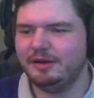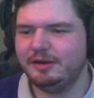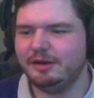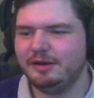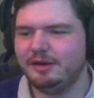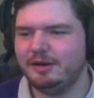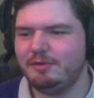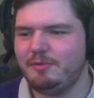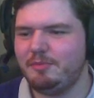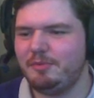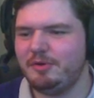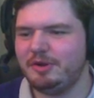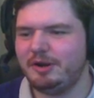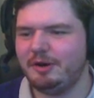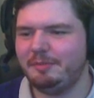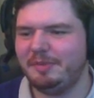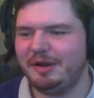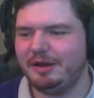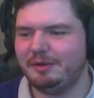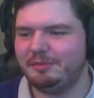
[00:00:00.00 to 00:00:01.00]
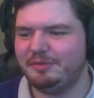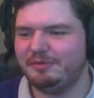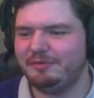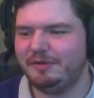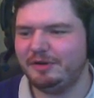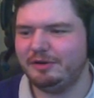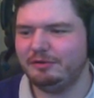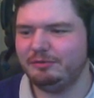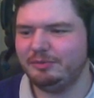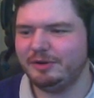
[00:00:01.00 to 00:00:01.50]
we'll put in our backup
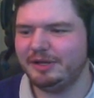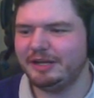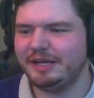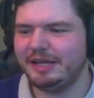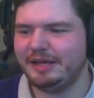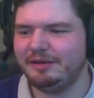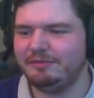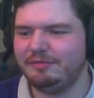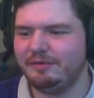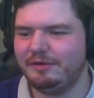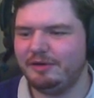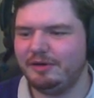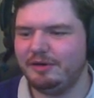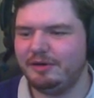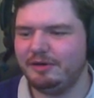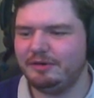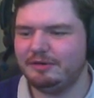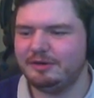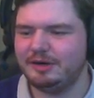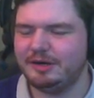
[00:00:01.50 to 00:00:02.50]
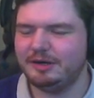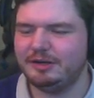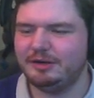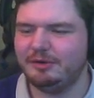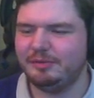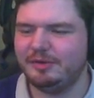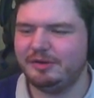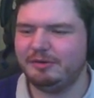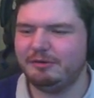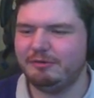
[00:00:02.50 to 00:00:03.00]
defenders. We're going to give, oh no,
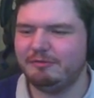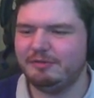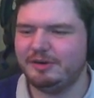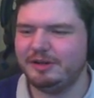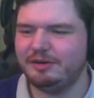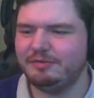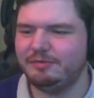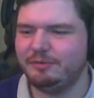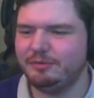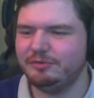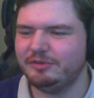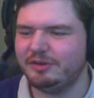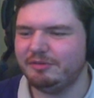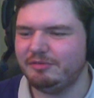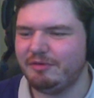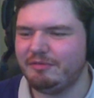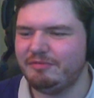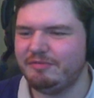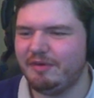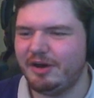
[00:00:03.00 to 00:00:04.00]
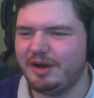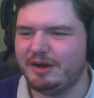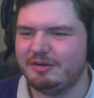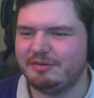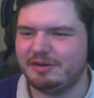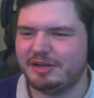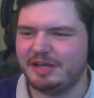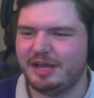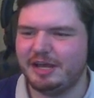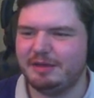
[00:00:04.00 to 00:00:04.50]
we can't really afford to give our fire
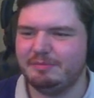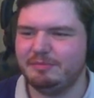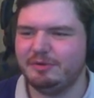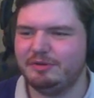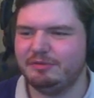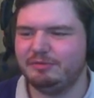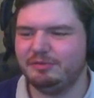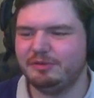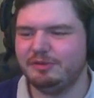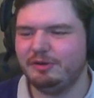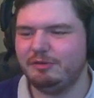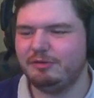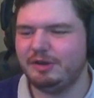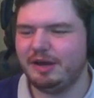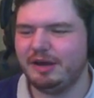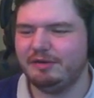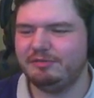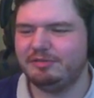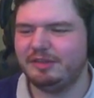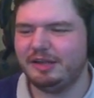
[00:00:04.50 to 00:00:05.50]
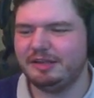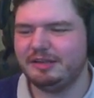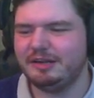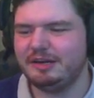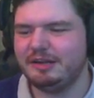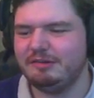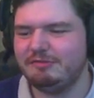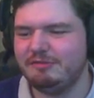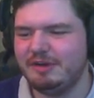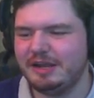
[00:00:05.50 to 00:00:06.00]
a game because we don't have
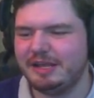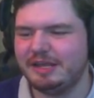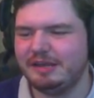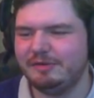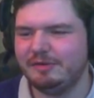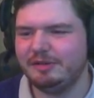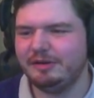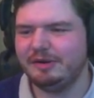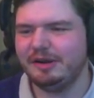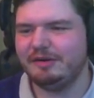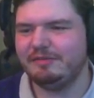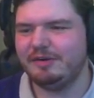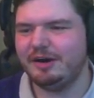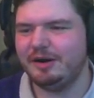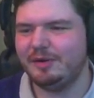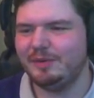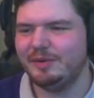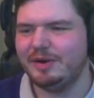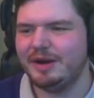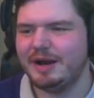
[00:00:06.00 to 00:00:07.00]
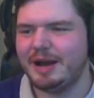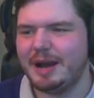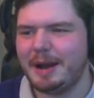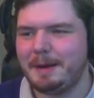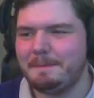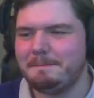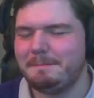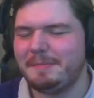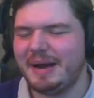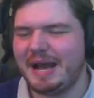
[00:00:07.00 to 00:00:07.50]
Daniele Ricci. We don't have our
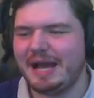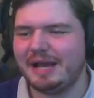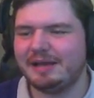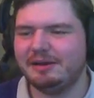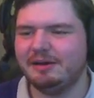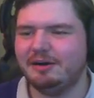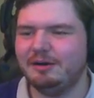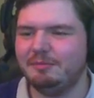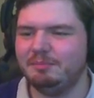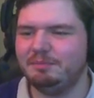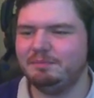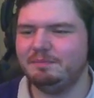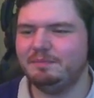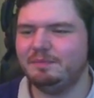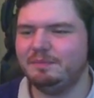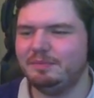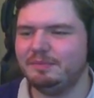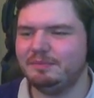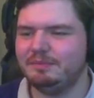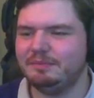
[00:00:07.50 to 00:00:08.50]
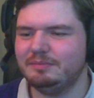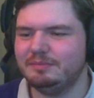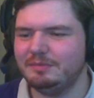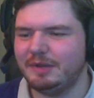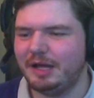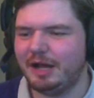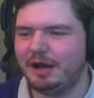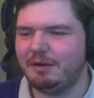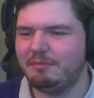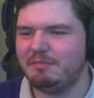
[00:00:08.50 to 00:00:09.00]
backup,
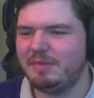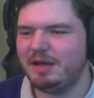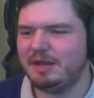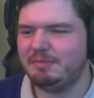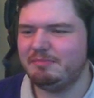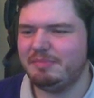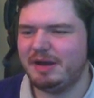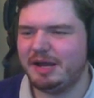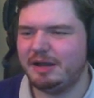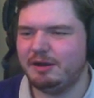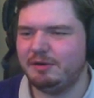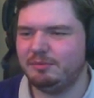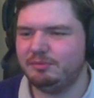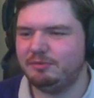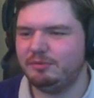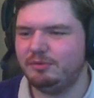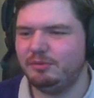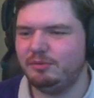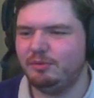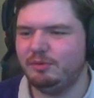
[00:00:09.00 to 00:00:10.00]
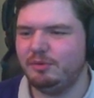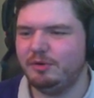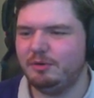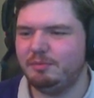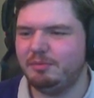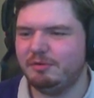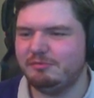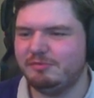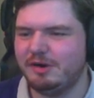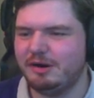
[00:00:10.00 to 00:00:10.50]
like our main backup to
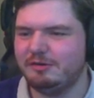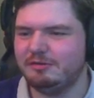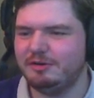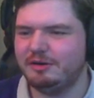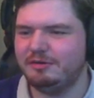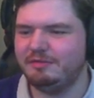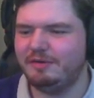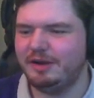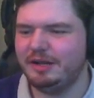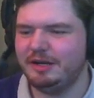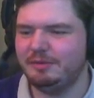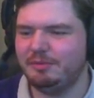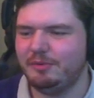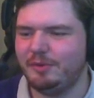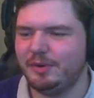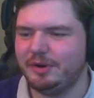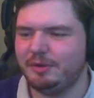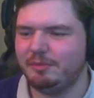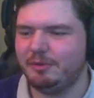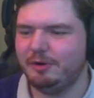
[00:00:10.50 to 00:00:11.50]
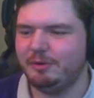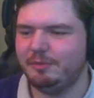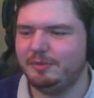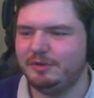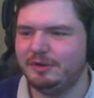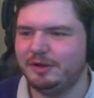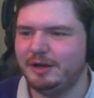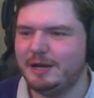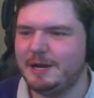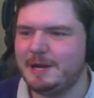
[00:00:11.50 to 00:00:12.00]
Pereira available at the
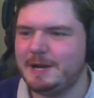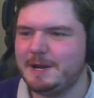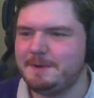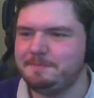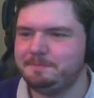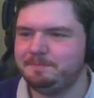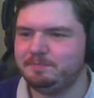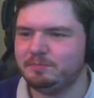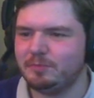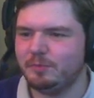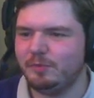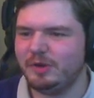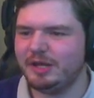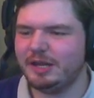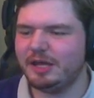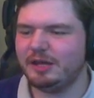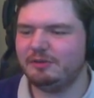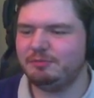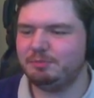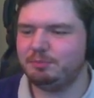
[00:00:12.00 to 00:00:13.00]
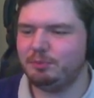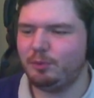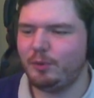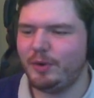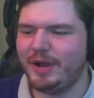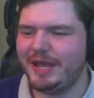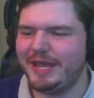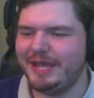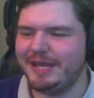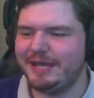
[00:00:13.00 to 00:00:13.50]
moment. We're going to give
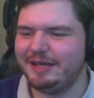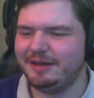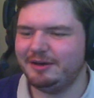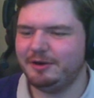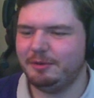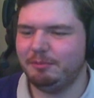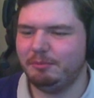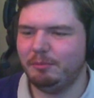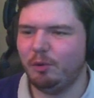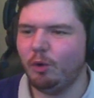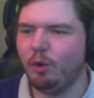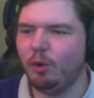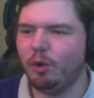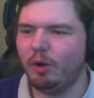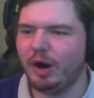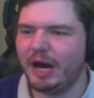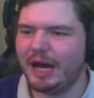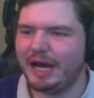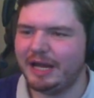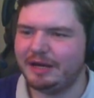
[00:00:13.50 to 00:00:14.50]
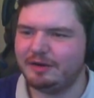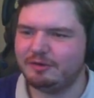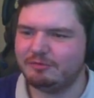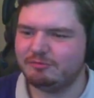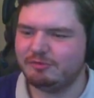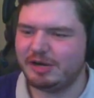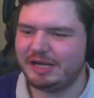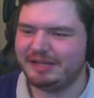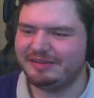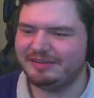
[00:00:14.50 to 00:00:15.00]
Puig, Moore and
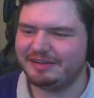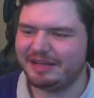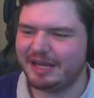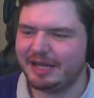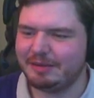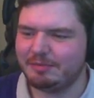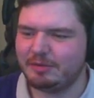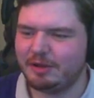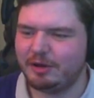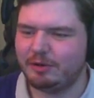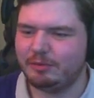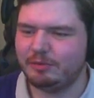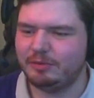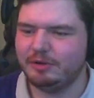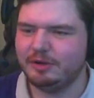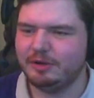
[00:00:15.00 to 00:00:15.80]
Race a game though.